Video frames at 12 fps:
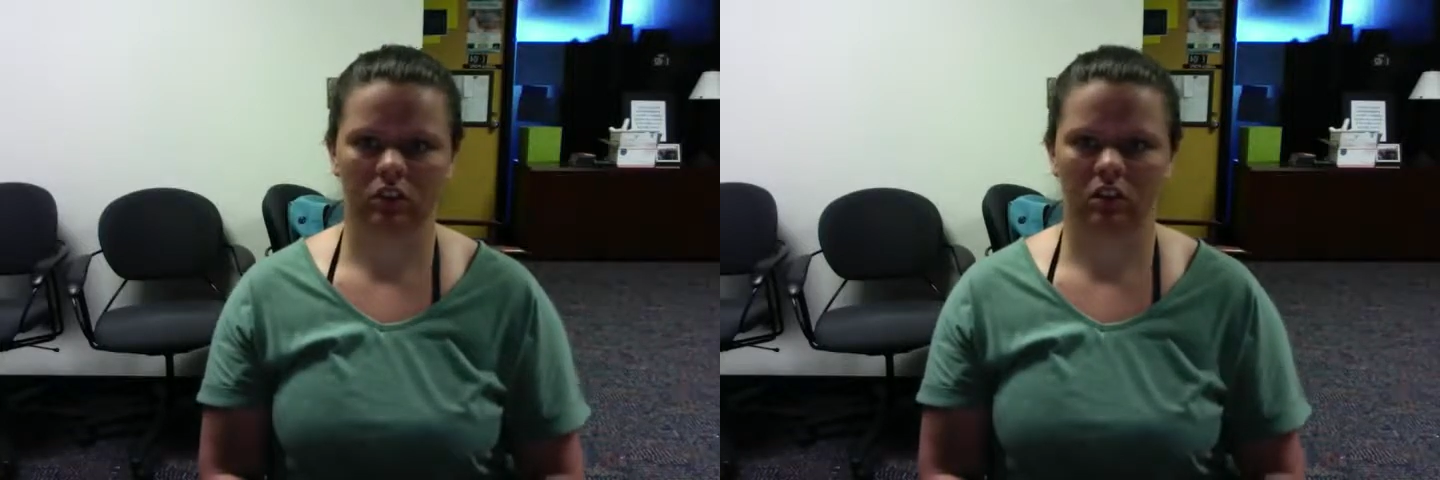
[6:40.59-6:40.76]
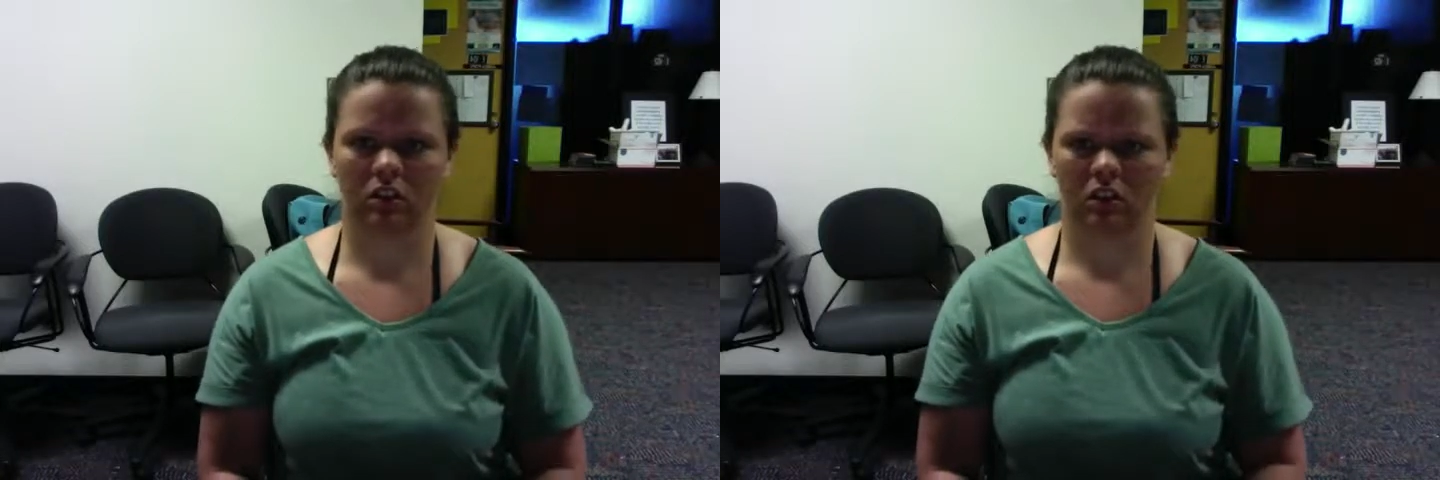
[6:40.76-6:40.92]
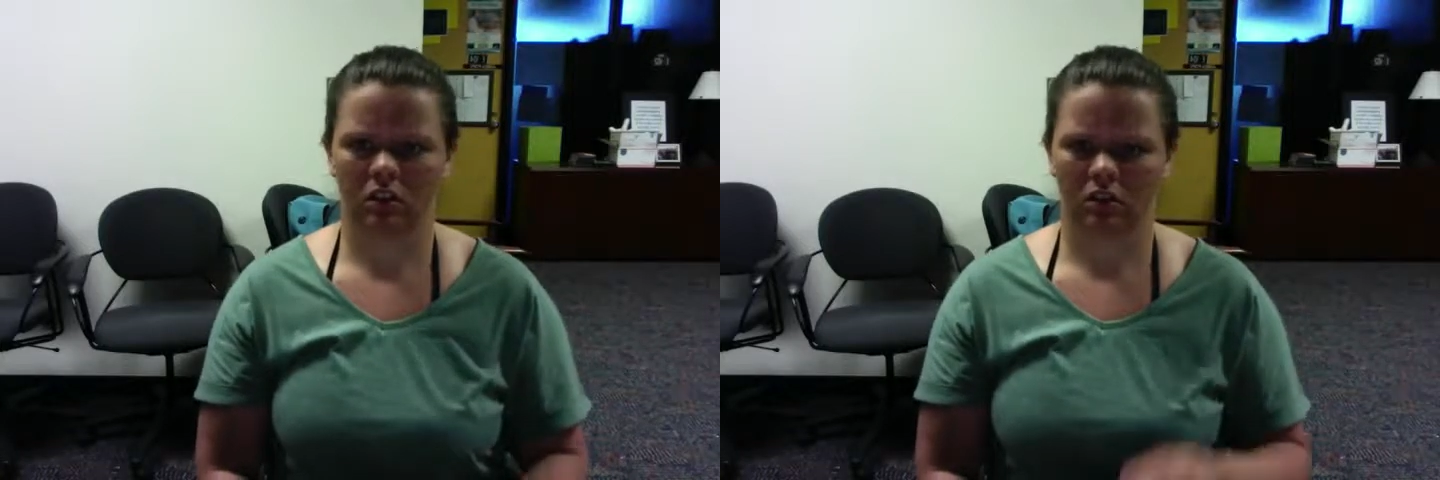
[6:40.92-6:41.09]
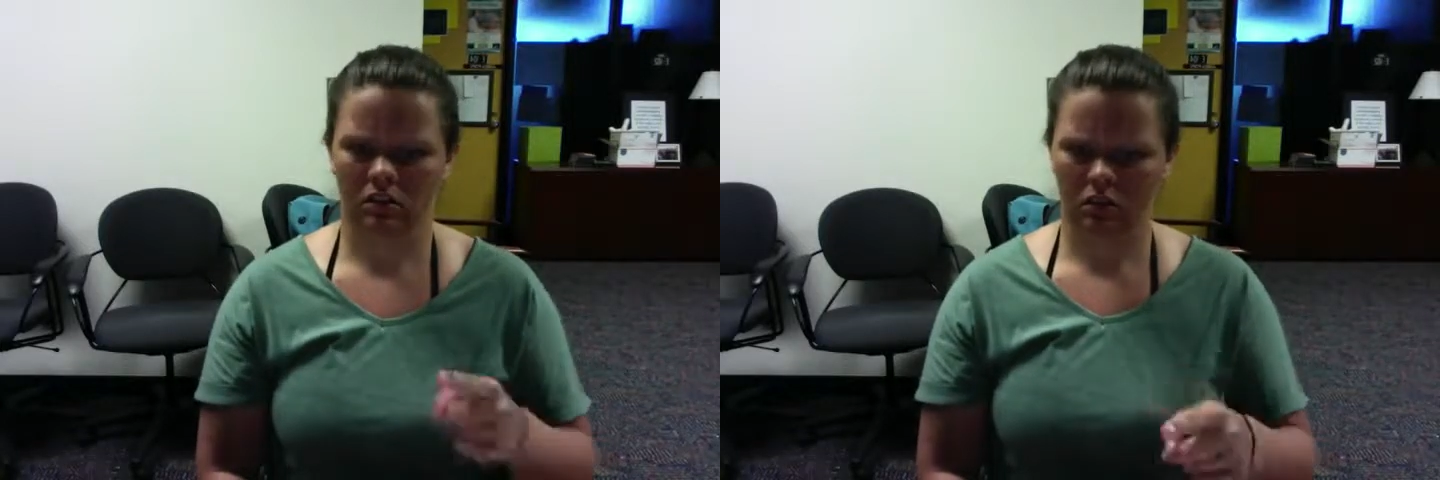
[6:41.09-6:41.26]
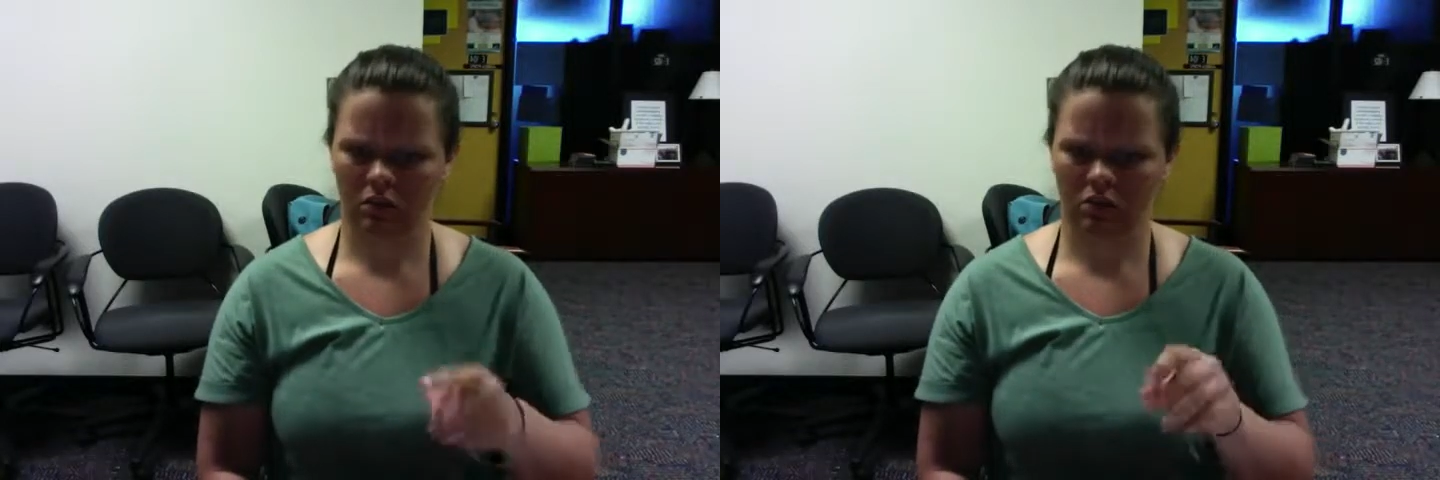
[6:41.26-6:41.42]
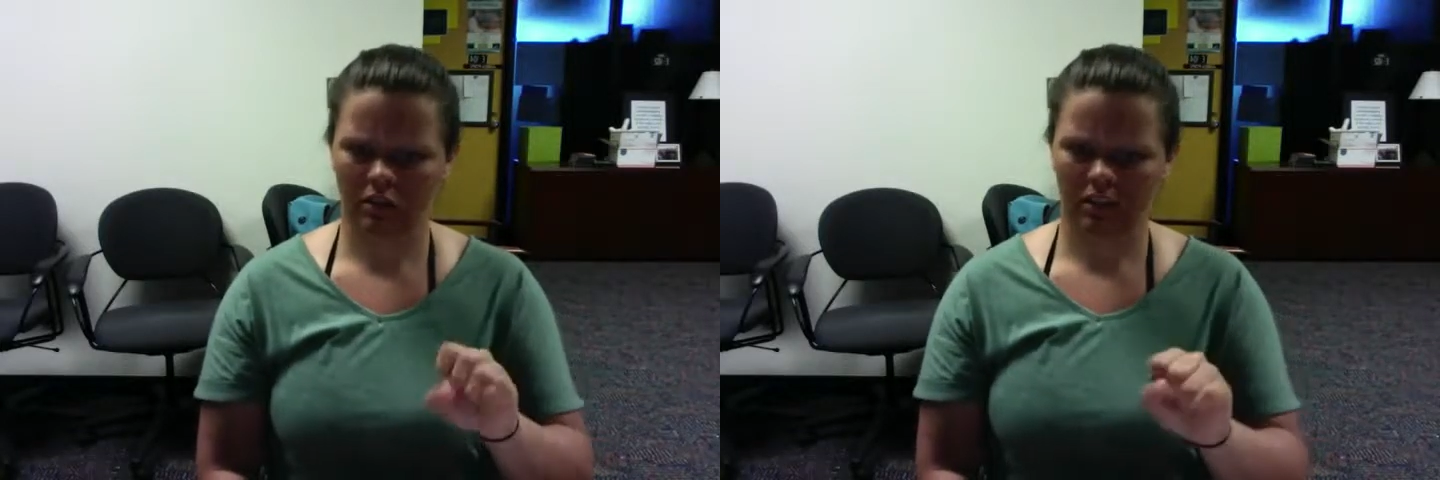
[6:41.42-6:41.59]
England?
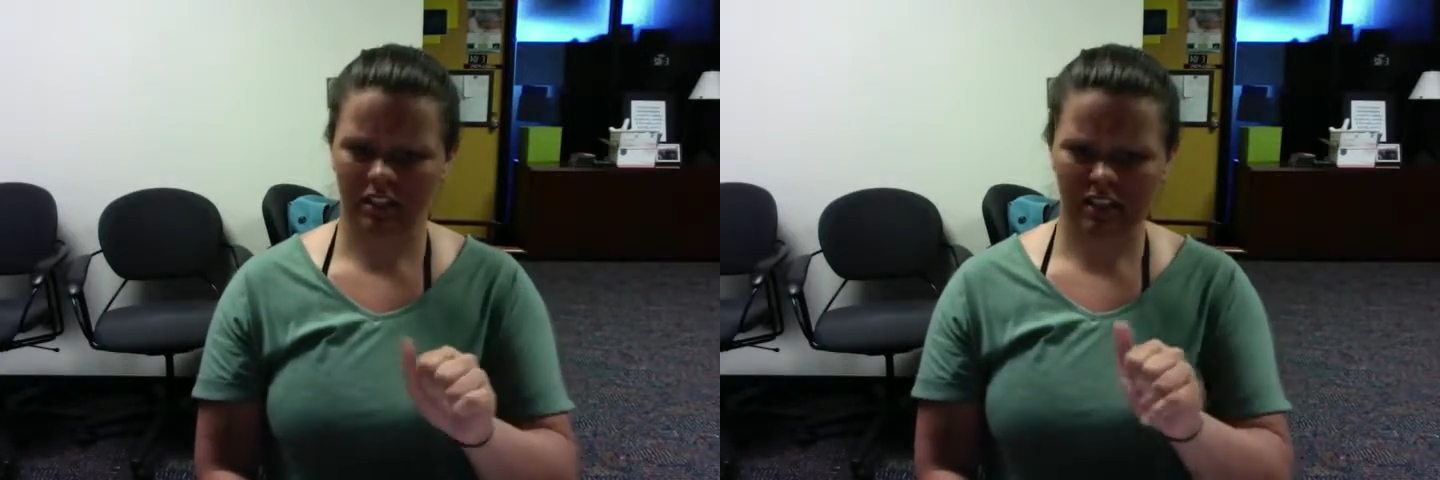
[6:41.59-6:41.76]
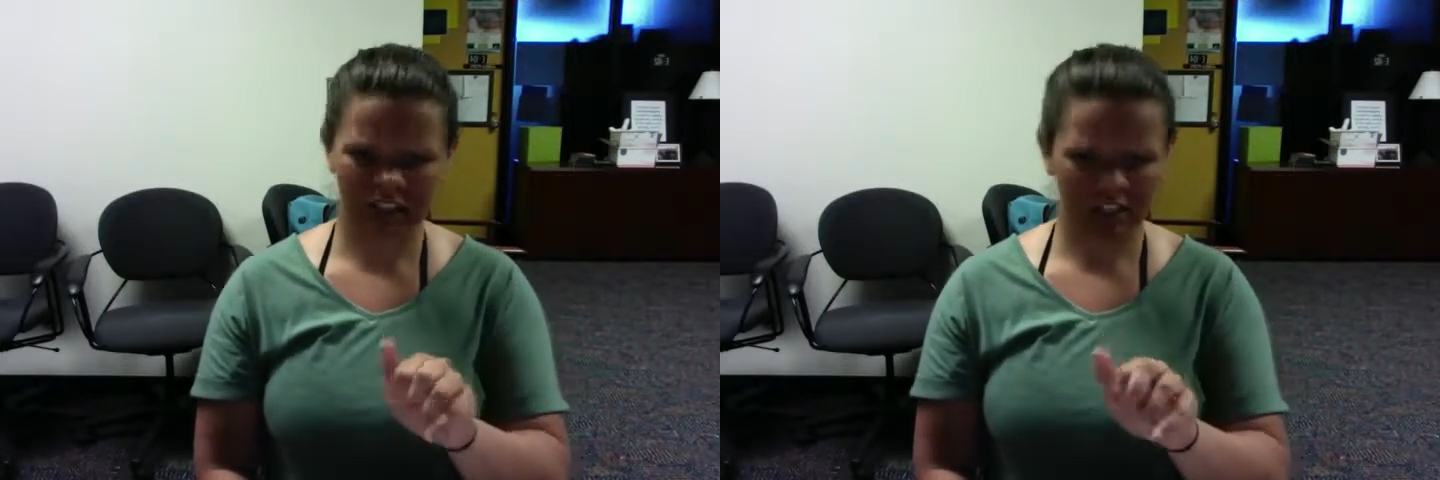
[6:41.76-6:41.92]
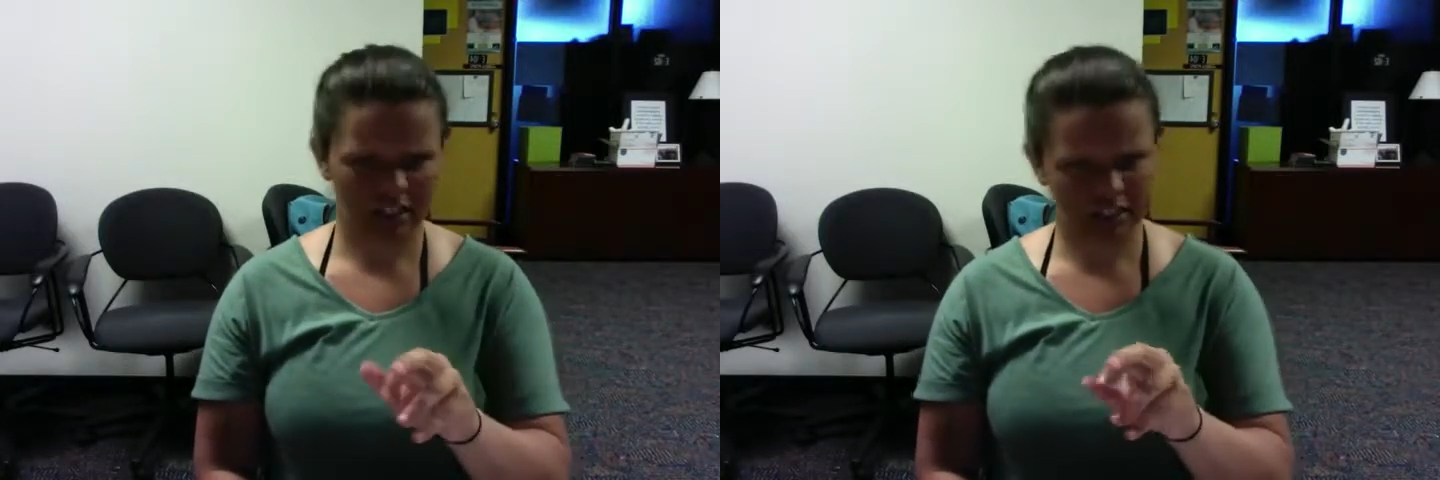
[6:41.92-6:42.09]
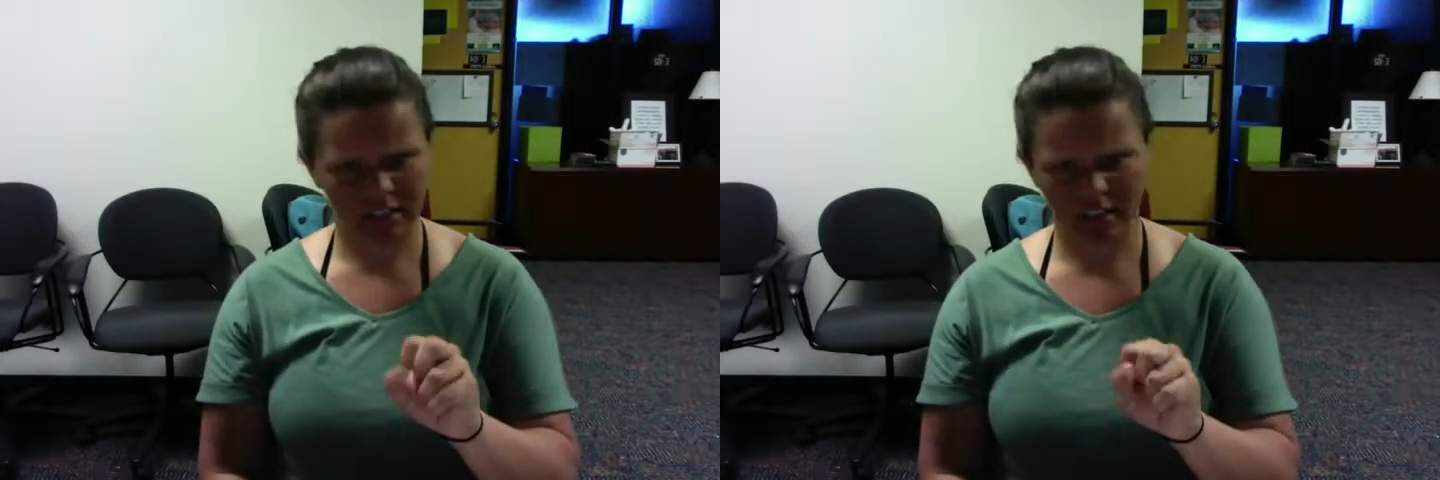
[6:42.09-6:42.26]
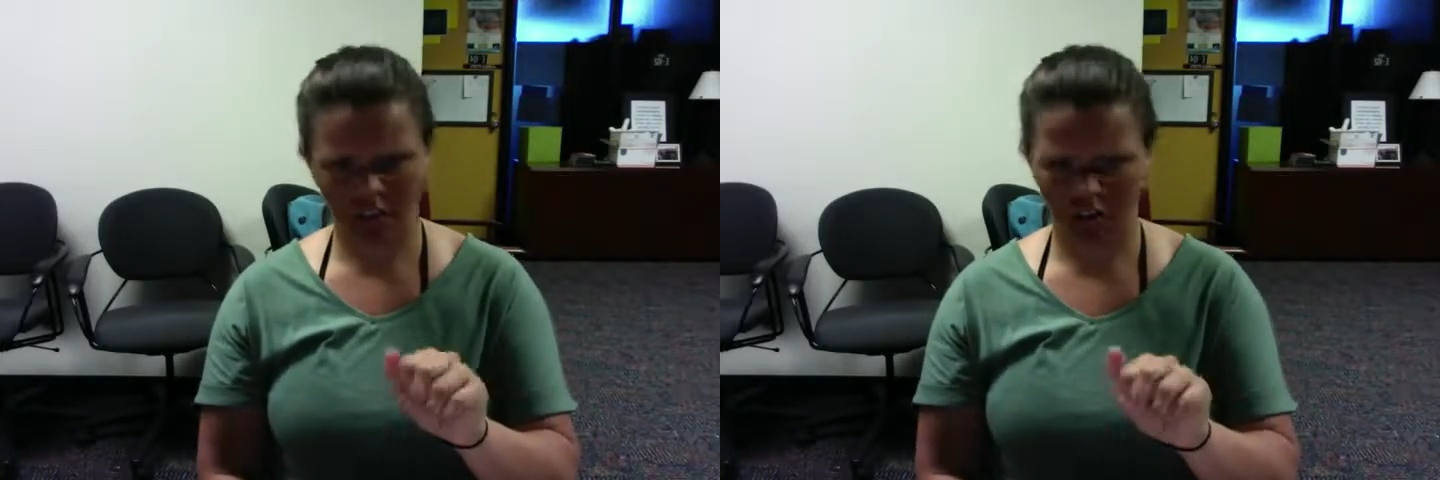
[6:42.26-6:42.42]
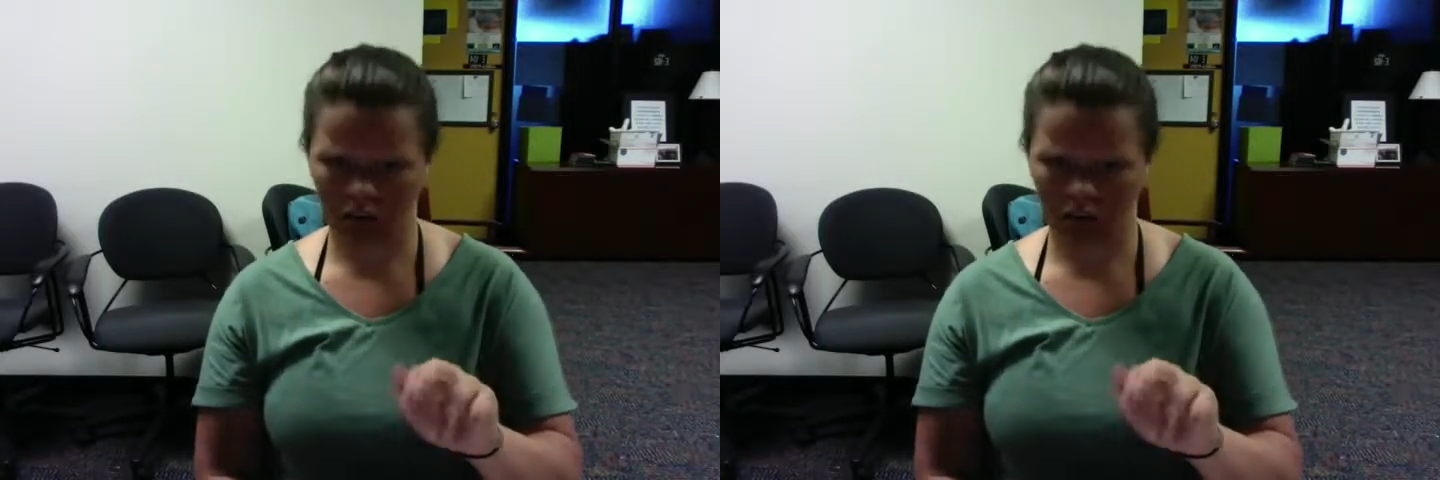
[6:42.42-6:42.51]
What season?